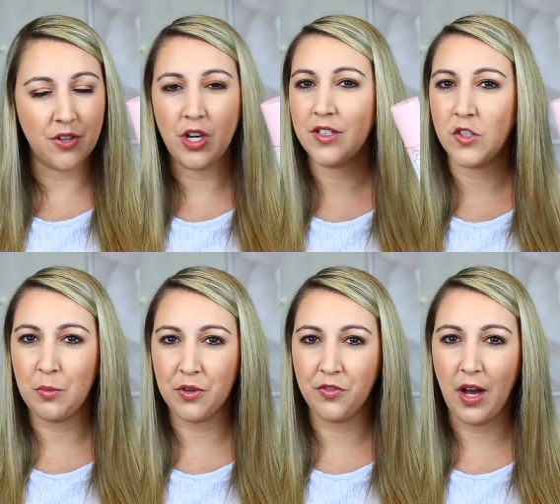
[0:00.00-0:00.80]
They're not
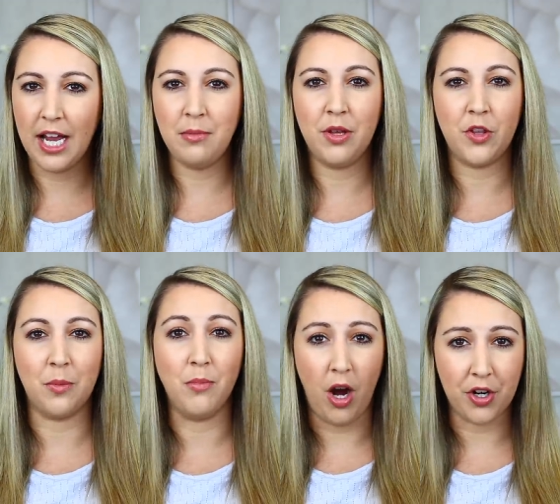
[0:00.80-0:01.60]
super fine, but they're
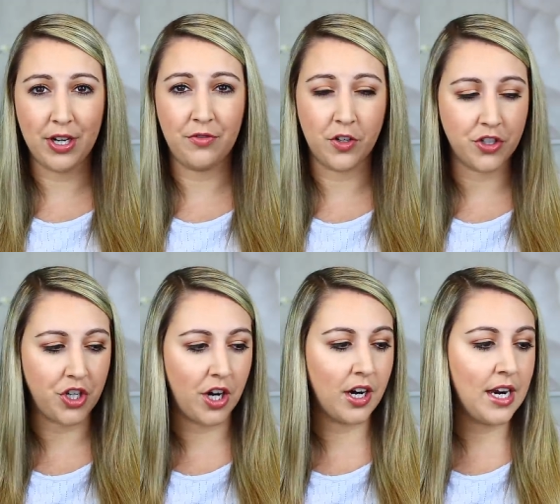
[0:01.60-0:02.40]
moderate for
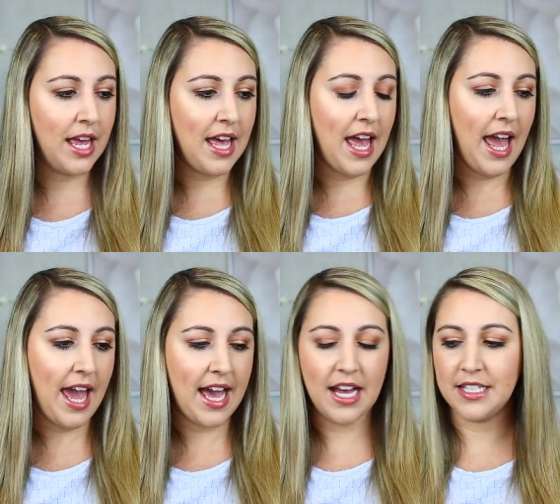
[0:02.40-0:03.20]
sure.
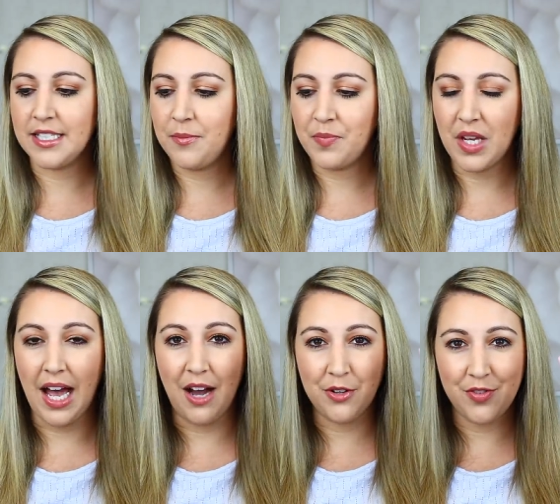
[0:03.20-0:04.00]
And
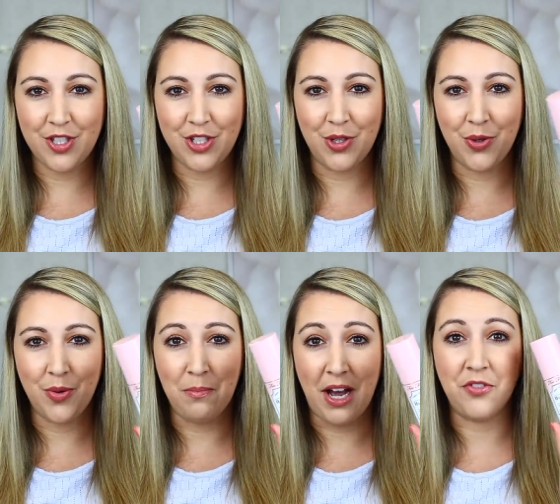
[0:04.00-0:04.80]
out of the
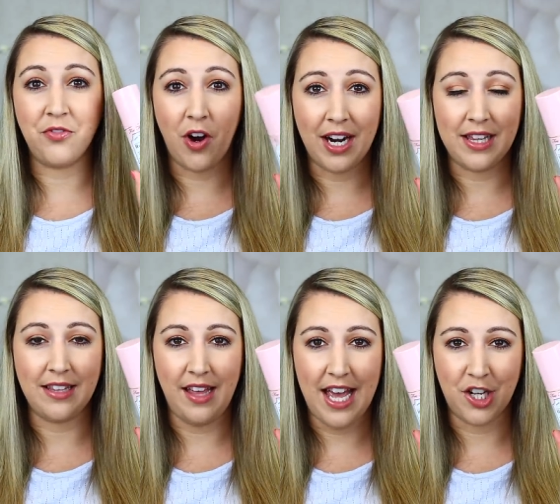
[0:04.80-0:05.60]
two, by far, I
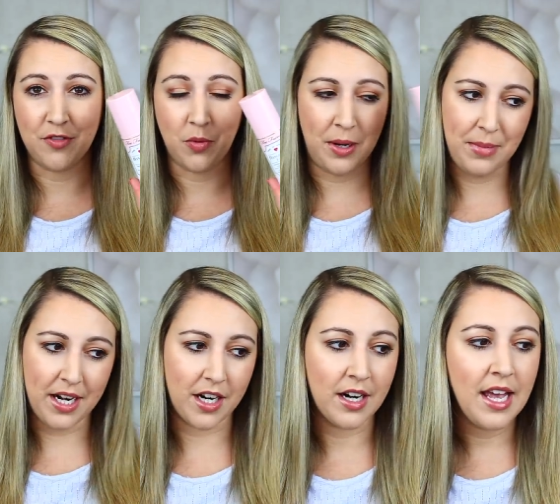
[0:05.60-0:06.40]
like the Hangover one
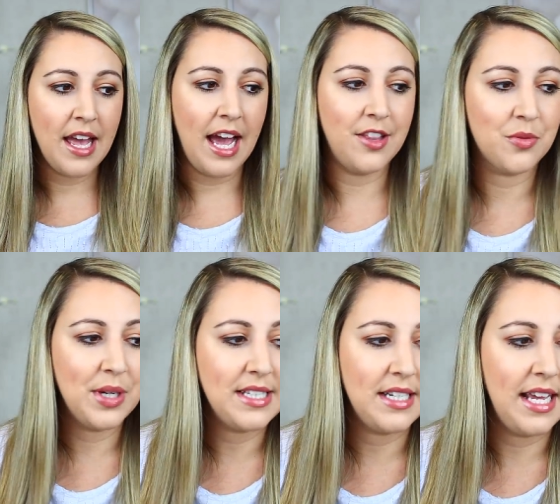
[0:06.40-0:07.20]
better. And the
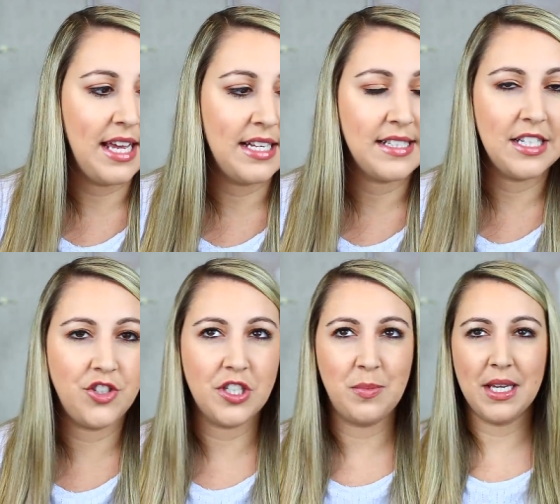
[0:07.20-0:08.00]
reason is
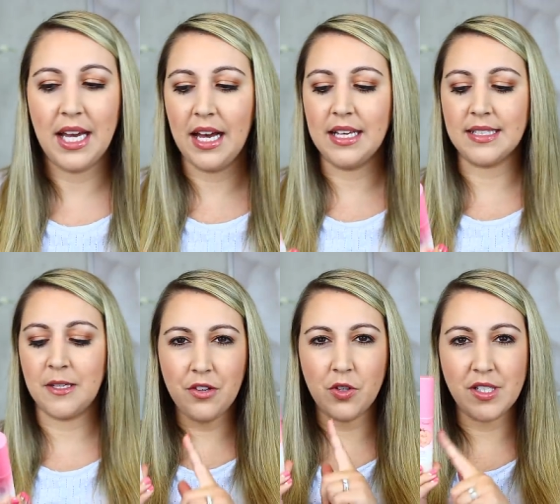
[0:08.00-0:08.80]
just because
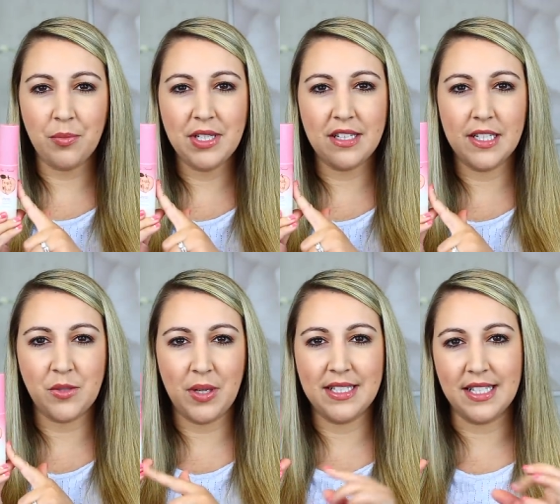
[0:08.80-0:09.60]
for some reason
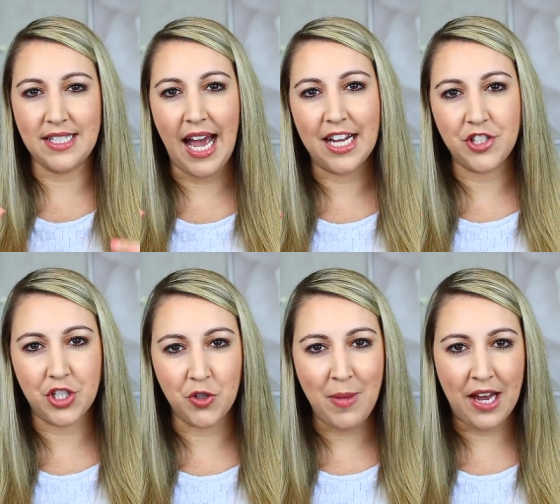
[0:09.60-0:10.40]
this one is a tad
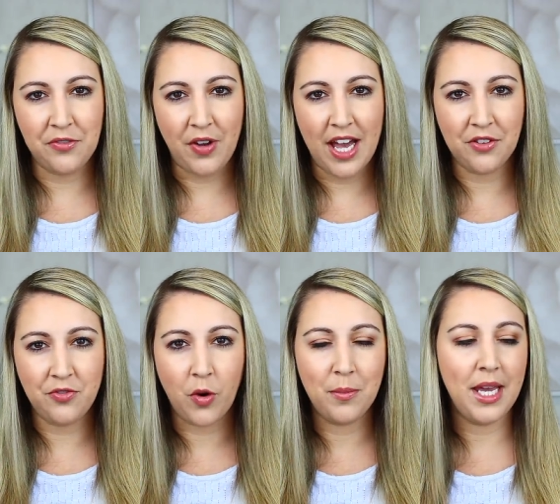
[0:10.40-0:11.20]
too mattifying
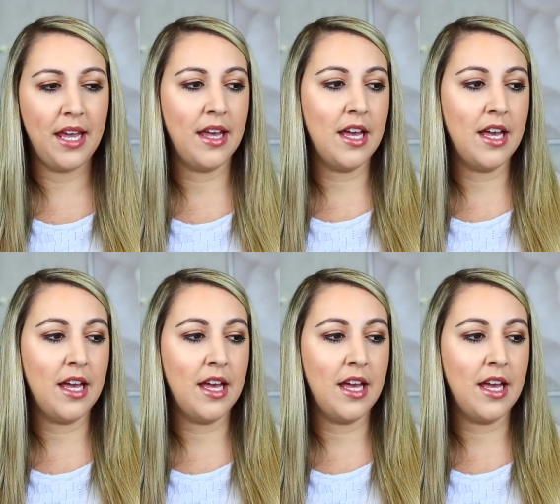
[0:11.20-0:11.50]
for me.